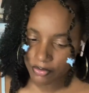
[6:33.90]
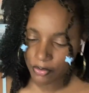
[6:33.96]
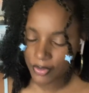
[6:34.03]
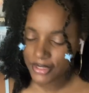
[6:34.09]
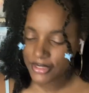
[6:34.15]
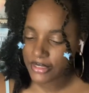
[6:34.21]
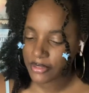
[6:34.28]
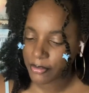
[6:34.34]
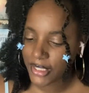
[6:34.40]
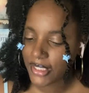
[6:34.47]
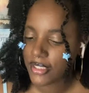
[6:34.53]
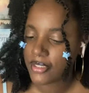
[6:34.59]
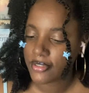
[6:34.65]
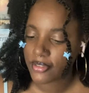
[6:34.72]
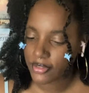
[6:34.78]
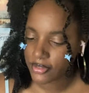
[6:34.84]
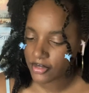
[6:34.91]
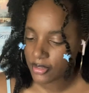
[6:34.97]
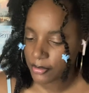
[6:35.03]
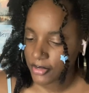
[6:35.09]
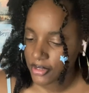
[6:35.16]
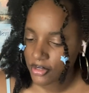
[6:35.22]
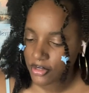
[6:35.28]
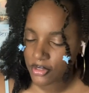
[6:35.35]
richest man or
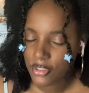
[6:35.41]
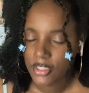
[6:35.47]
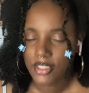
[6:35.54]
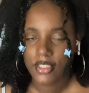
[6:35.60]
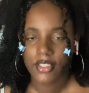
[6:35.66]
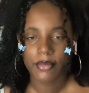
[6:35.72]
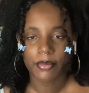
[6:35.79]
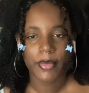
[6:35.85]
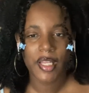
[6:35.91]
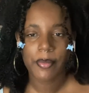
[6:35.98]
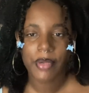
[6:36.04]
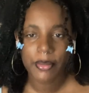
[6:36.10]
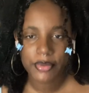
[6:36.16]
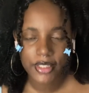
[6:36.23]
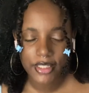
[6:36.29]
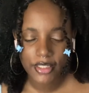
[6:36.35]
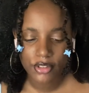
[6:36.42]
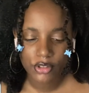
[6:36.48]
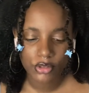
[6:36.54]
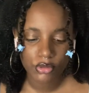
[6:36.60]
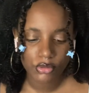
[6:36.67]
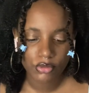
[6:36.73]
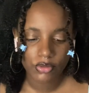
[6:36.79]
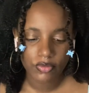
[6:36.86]
something? maybe I'm thinking
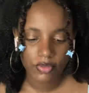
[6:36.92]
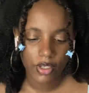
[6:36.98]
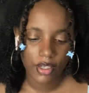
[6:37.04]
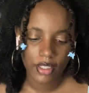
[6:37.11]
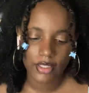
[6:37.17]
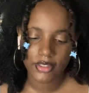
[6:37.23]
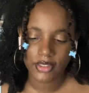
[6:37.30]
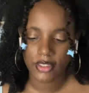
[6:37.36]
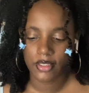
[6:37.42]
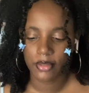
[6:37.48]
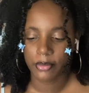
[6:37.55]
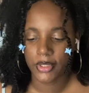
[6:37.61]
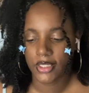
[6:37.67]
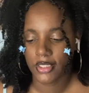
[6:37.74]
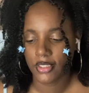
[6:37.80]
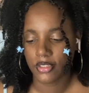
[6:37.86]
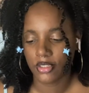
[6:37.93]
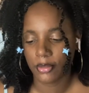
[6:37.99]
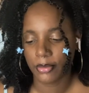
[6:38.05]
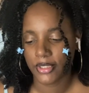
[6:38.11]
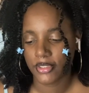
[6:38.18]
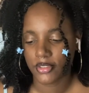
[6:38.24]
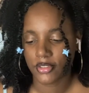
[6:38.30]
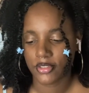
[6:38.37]
too far into him being in love with
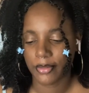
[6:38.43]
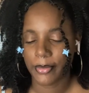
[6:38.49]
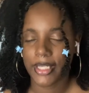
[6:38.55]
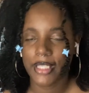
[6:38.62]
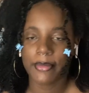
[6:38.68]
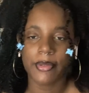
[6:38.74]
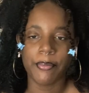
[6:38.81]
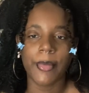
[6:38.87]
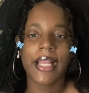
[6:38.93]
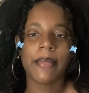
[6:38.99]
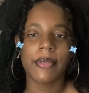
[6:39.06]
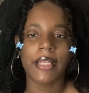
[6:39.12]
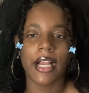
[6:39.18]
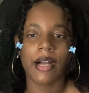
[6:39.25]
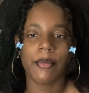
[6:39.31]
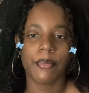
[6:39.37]
his sister. Maybe, maybe I'm